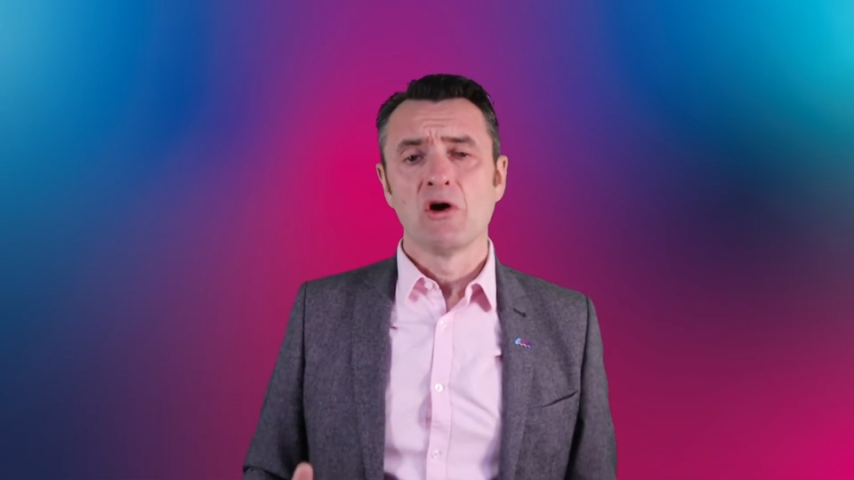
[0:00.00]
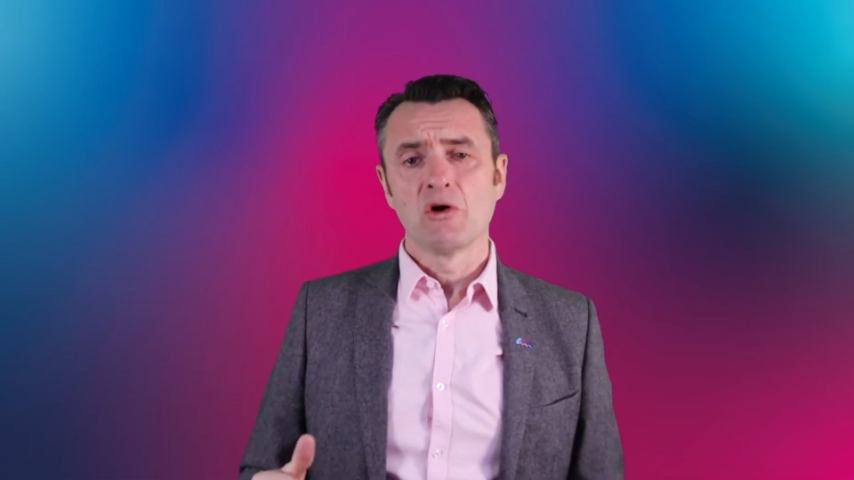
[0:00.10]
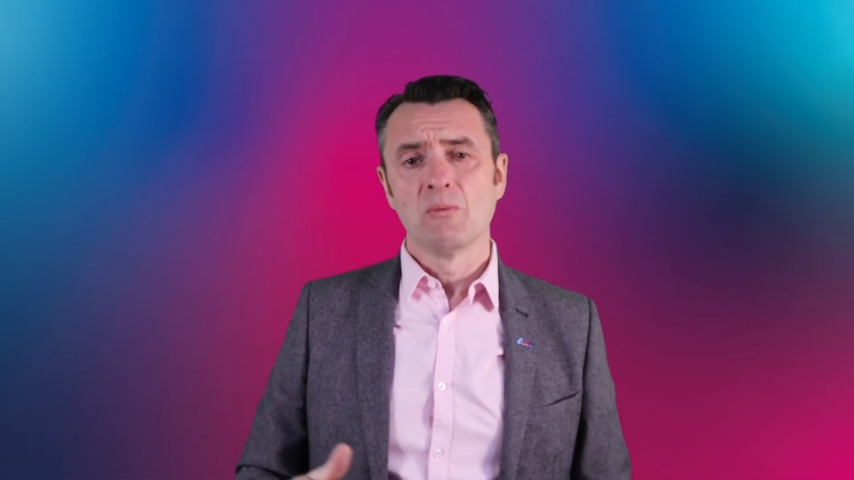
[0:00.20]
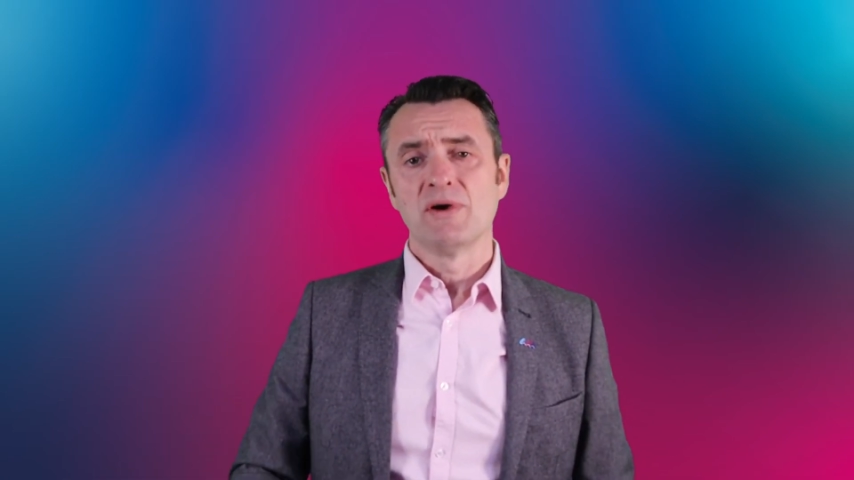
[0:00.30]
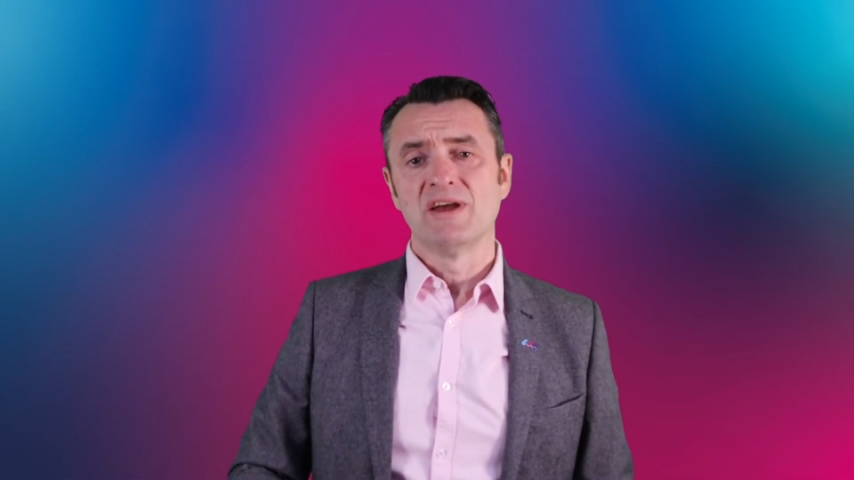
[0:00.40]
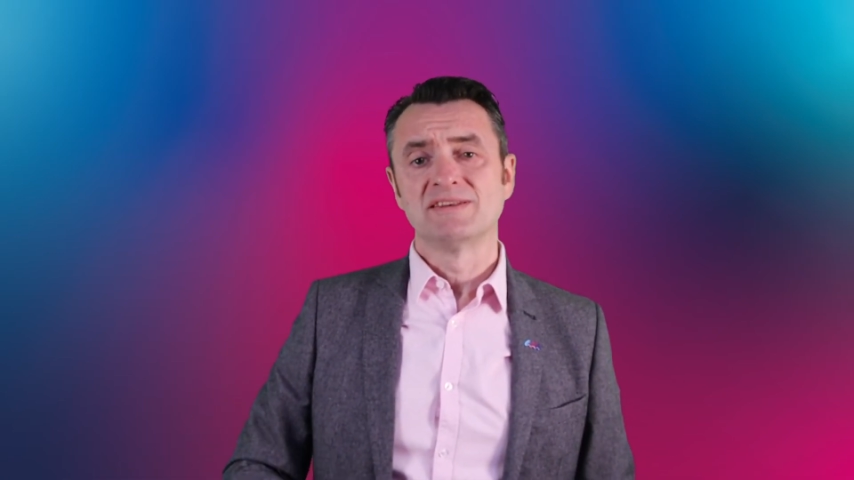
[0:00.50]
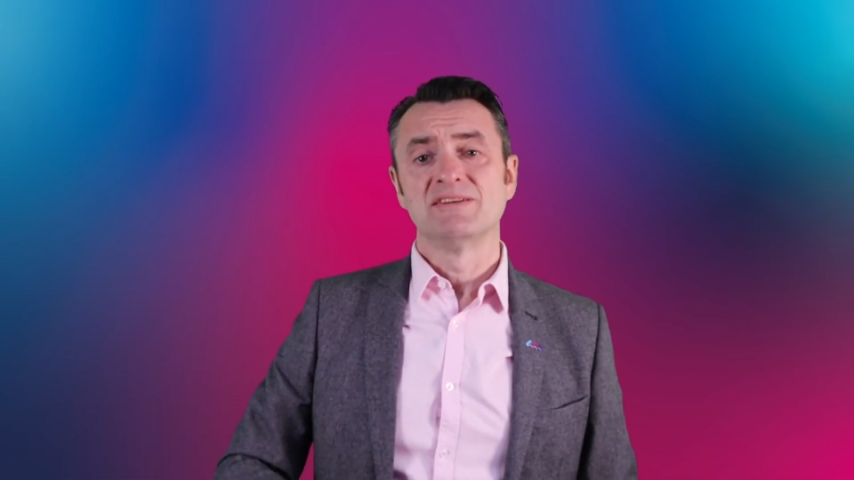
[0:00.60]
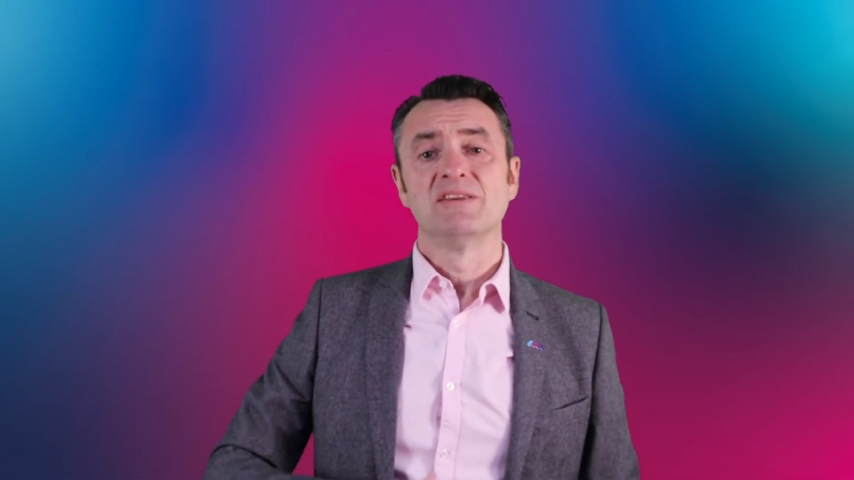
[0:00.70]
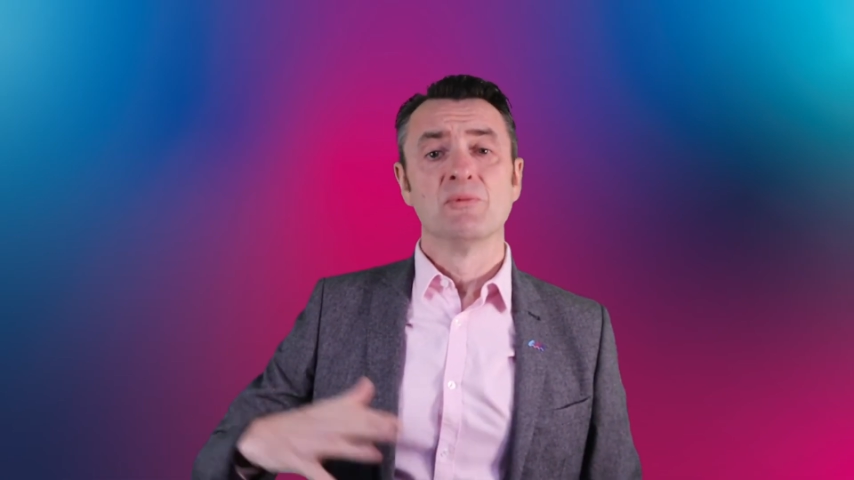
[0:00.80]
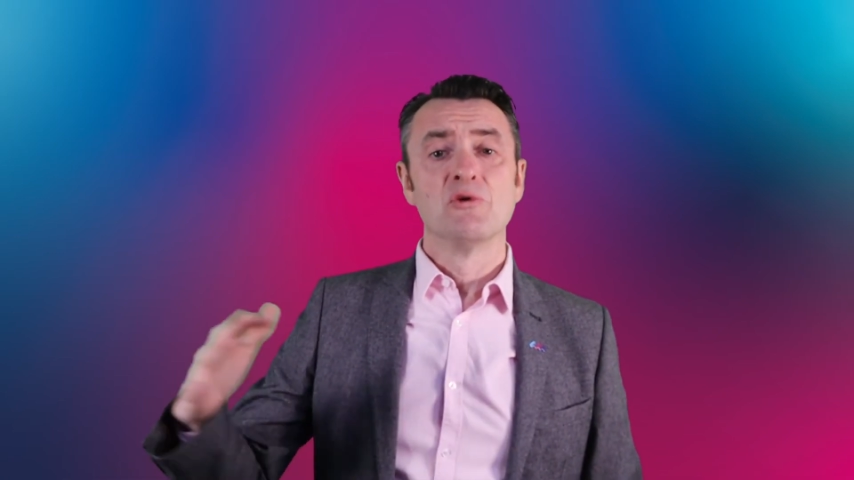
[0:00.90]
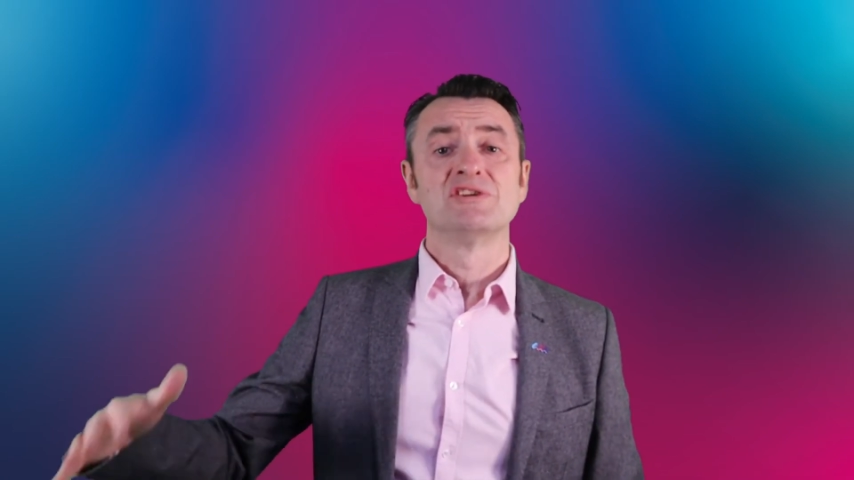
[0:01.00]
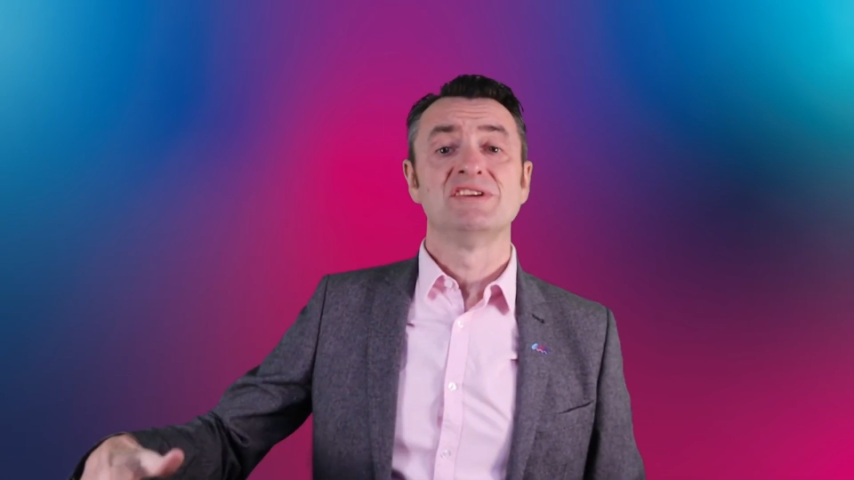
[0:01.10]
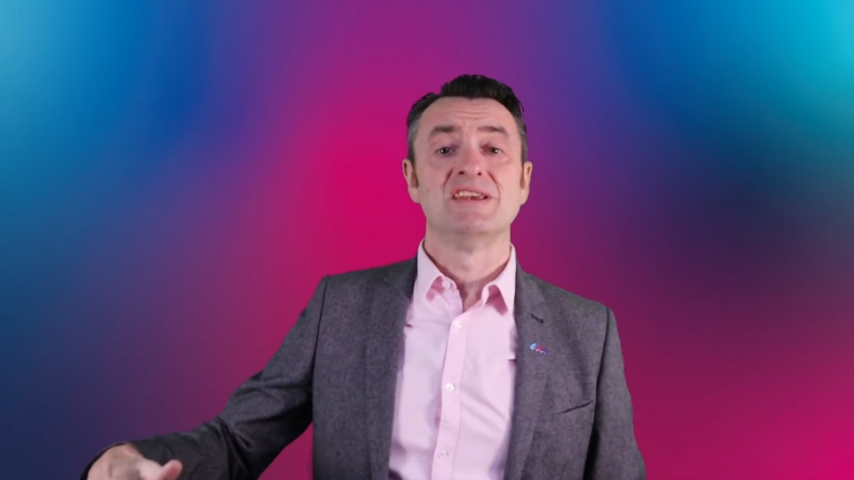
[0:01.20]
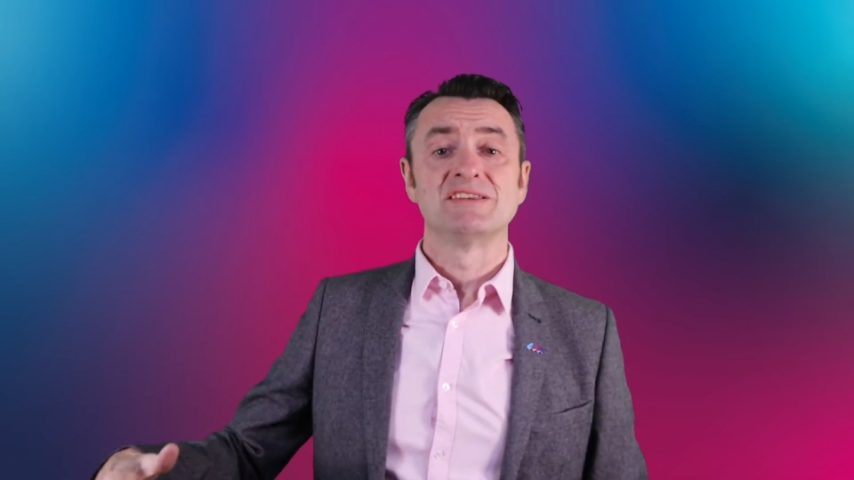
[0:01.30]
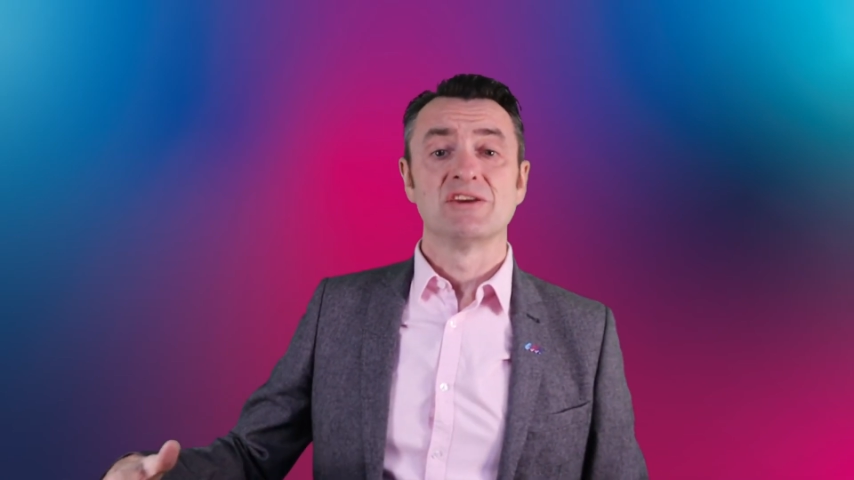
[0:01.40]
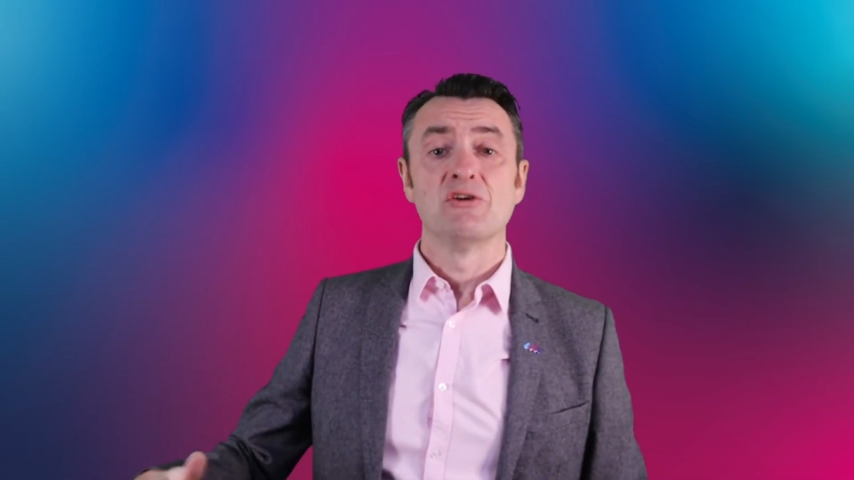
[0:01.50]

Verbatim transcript: compared to the mortgages